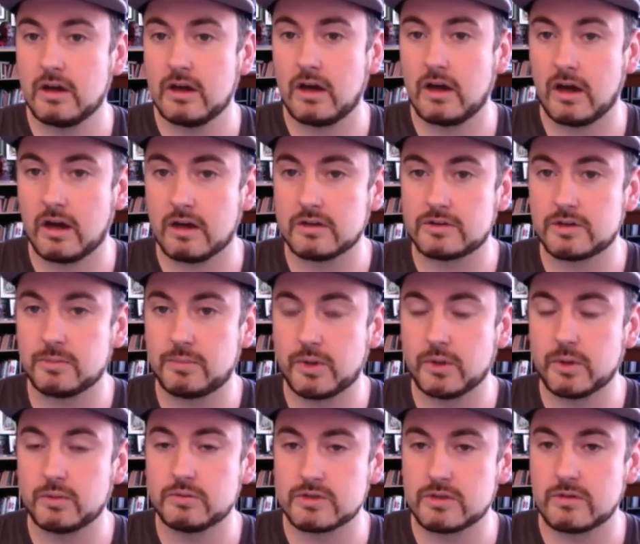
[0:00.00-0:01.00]
to
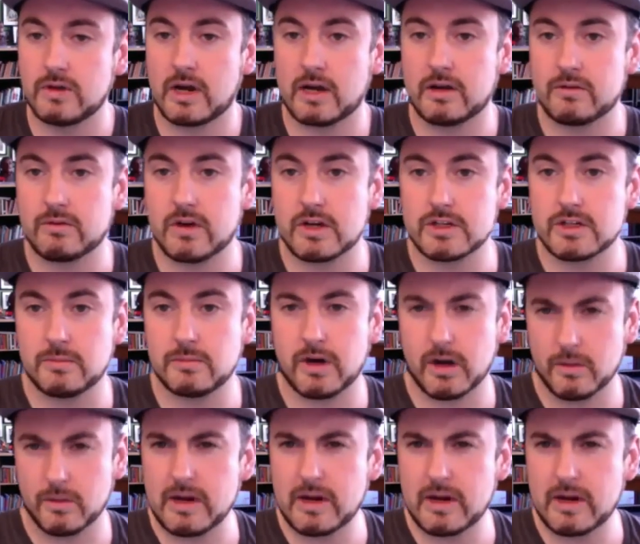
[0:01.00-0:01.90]
Putin's United Russia Party.